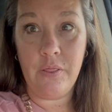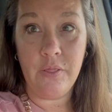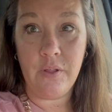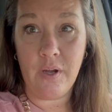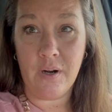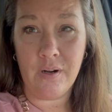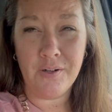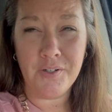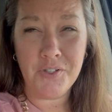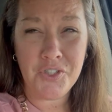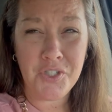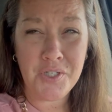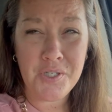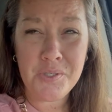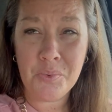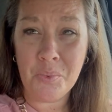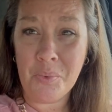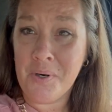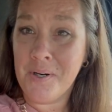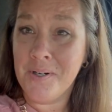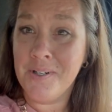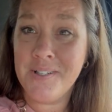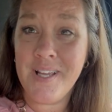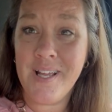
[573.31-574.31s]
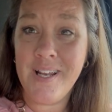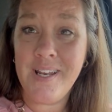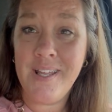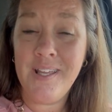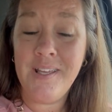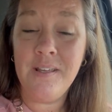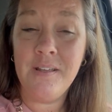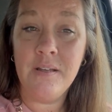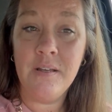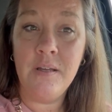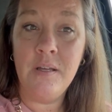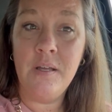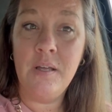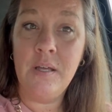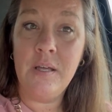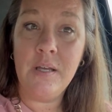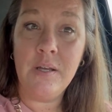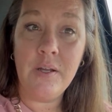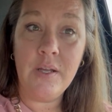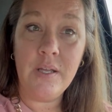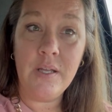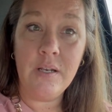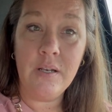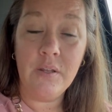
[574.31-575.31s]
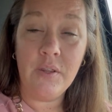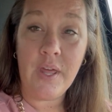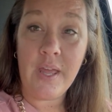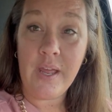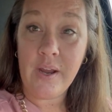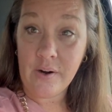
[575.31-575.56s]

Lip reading: There just weren't any in the